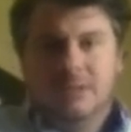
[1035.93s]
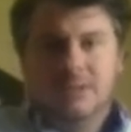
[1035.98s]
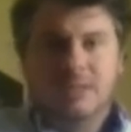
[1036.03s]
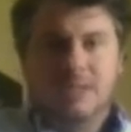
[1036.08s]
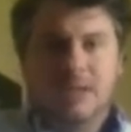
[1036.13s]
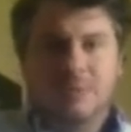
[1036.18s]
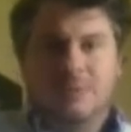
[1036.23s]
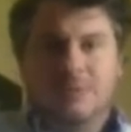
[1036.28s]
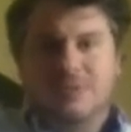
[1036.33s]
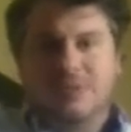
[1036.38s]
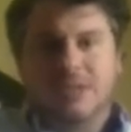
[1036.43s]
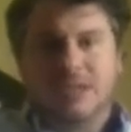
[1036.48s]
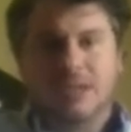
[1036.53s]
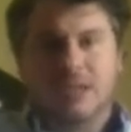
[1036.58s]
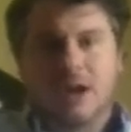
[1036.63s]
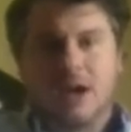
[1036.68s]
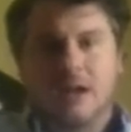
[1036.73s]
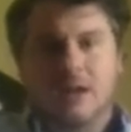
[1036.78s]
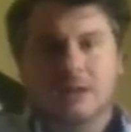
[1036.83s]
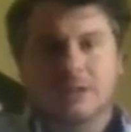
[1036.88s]
type of
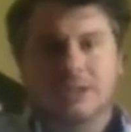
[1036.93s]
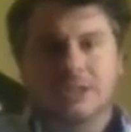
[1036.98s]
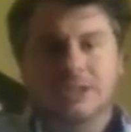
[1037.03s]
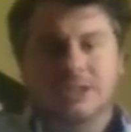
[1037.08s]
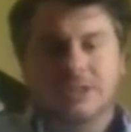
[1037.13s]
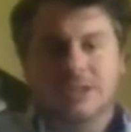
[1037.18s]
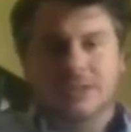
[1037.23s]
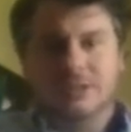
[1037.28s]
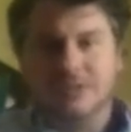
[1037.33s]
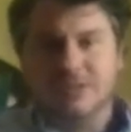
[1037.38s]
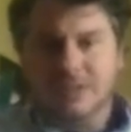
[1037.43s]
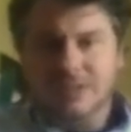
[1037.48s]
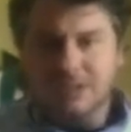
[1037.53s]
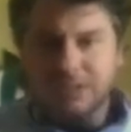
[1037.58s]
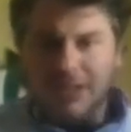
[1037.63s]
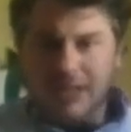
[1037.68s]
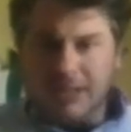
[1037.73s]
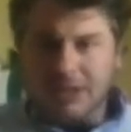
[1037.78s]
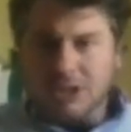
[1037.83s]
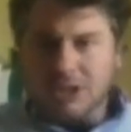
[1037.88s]
psychology they use in
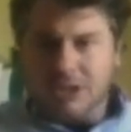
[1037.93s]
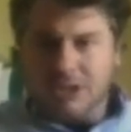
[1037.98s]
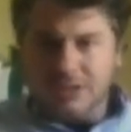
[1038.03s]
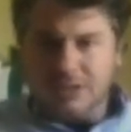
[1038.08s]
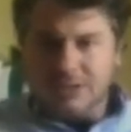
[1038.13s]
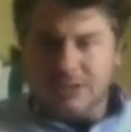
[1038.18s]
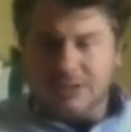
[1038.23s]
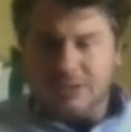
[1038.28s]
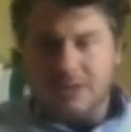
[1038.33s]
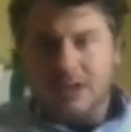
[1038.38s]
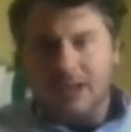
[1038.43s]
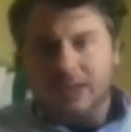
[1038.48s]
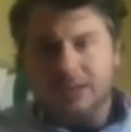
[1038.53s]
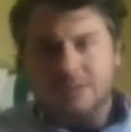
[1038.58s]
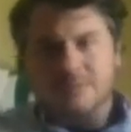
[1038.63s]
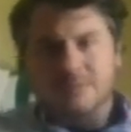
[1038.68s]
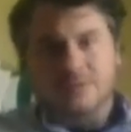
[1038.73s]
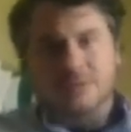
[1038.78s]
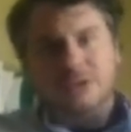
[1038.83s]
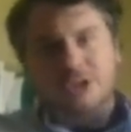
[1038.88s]
addictions, right?
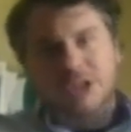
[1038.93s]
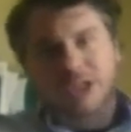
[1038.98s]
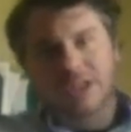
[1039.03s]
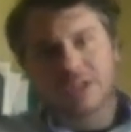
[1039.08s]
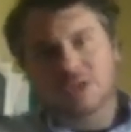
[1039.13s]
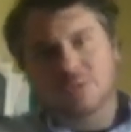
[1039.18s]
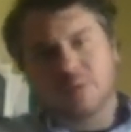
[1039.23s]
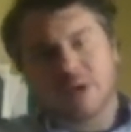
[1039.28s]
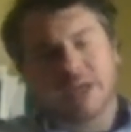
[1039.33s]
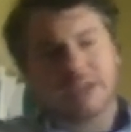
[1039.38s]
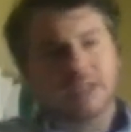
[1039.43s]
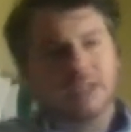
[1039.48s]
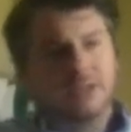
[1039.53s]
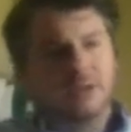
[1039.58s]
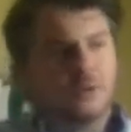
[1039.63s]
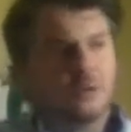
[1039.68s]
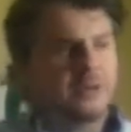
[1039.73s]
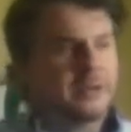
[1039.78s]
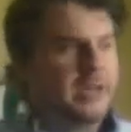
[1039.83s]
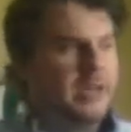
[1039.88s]
For change making
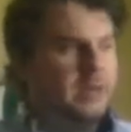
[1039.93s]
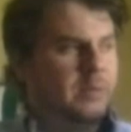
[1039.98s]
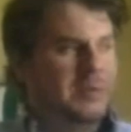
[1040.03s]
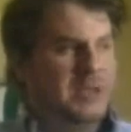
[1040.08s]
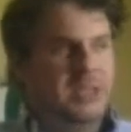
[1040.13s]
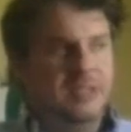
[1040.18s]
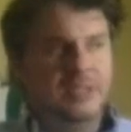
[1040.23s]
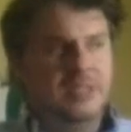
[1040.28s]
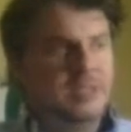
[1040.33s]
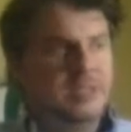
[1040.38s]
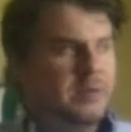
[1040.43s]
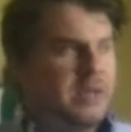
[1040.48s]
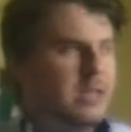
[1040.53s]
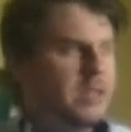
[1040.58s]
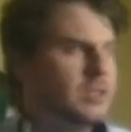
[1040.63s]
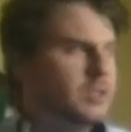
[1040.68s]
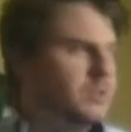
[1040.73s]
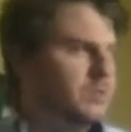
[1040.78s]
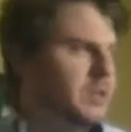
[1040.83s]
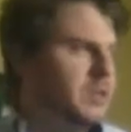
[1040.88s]
or diabetes
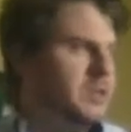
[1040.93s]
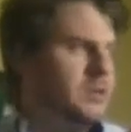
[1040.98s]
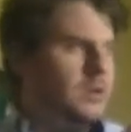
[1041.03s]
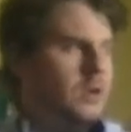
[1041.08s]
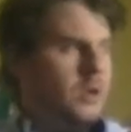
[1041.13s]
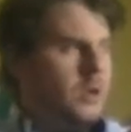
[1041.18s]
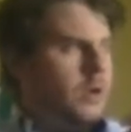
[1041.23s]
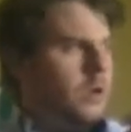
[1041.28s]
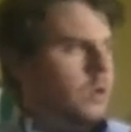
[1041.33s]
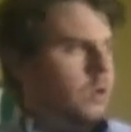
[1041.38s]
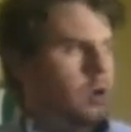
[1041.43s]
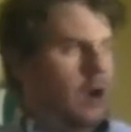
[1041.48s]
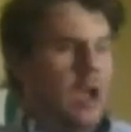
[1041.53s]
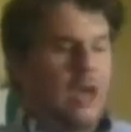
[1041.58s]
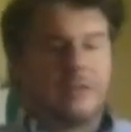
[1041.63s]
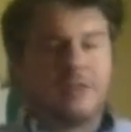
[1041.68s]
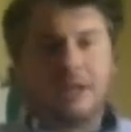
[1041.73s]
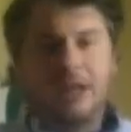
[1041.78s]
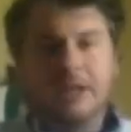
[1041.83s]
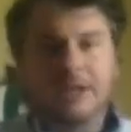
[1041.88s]
management or
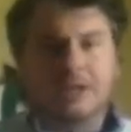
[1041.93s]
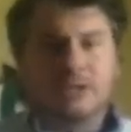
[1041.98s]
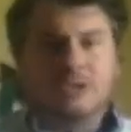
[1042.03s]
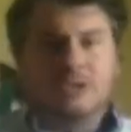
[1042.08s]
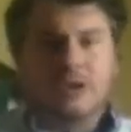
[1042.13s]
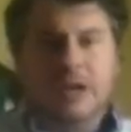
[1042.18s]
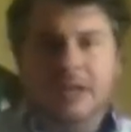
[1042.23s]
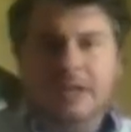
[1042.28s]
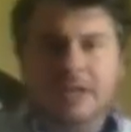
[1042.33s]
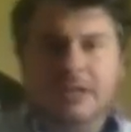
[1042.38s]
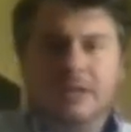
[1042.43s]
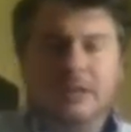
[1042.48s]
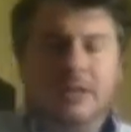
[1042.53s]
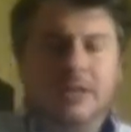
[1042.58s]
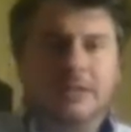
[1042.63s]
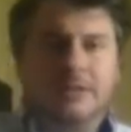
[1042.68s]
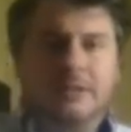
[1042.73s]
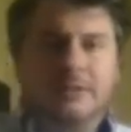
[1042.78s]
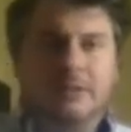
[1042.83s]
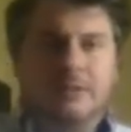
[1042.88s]
athletic training.
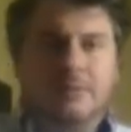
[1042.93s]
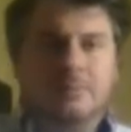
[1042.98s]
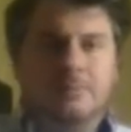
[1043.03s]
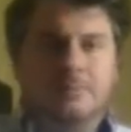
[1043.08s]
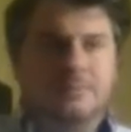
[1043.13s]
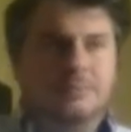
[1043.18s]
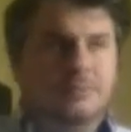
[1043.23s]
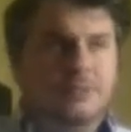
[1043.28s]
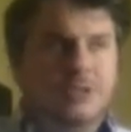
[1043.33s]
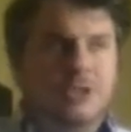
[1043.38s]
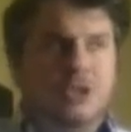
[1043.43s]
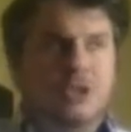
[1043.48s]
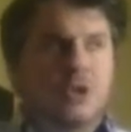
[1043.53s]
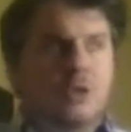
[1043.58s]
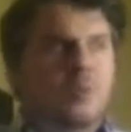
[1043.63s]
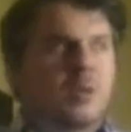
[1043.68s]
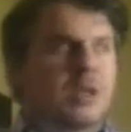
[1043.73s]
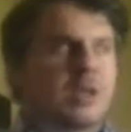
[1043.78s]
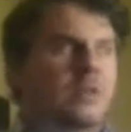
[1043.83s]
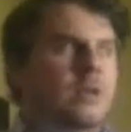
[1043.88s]
Like there are so
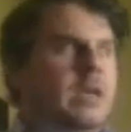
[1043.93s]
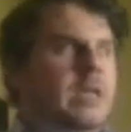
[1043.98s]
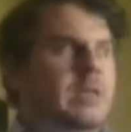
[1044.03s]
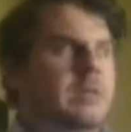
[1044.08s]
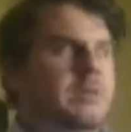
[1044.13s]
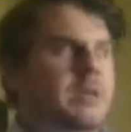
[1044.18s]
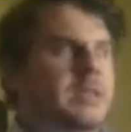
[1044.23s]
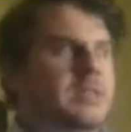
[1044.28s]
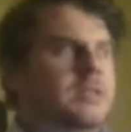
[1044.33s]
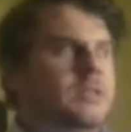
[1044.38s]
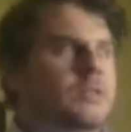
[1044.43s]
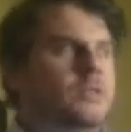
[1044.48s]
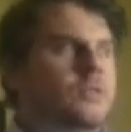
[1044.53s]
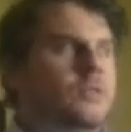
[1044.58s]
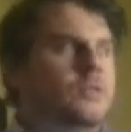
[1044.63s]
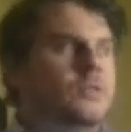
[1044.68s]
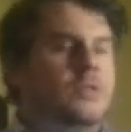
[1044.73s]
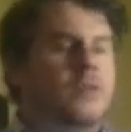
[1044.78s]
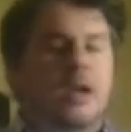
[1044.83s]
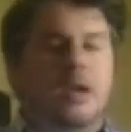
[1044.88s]
many randomized
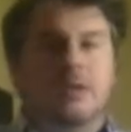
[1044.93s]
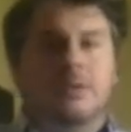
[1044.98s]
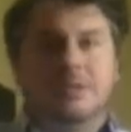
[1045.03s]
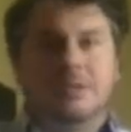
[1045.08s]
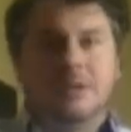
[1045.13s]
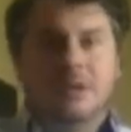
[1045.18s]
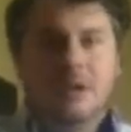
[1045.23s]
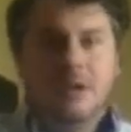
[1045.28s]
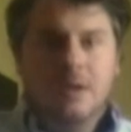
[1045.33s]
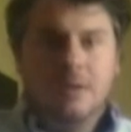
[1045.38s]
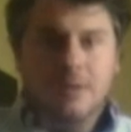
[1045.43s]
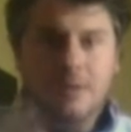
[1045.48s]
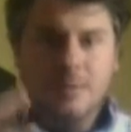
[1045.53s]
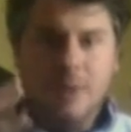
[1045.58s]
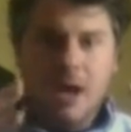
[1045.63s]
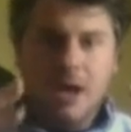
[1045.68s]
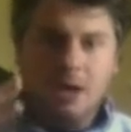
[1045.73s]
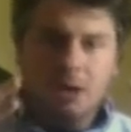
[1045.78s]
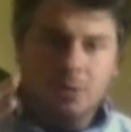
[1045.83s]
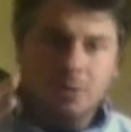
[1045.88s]
controlled trials. The
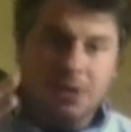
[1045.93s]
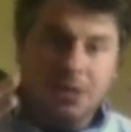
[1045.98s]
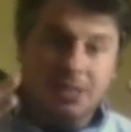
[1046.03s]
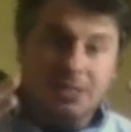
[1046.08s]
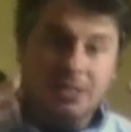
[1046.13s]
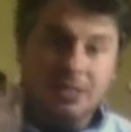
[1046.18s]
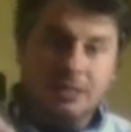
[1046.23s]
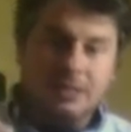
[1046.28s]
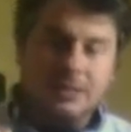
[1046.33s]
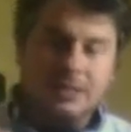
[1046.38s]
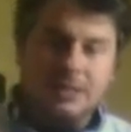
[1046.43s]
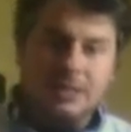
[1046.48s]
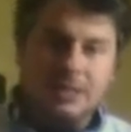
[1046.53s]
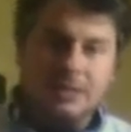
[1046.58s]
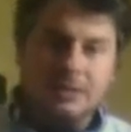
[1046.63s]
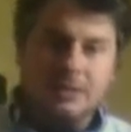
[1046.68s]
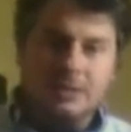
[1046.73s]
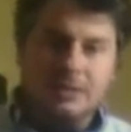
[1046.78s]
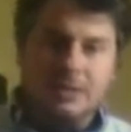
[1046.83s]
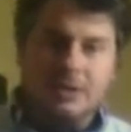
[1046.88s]
model basically
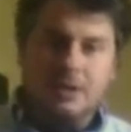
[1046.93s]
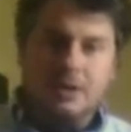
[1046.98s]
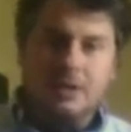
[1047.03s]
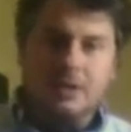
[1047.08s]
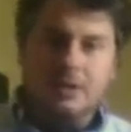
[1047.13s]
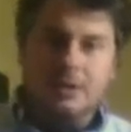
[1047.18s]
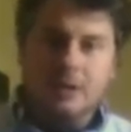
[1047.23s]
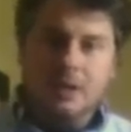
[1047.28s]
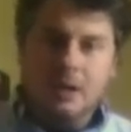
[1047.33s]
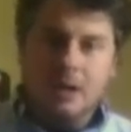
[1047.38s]
centers on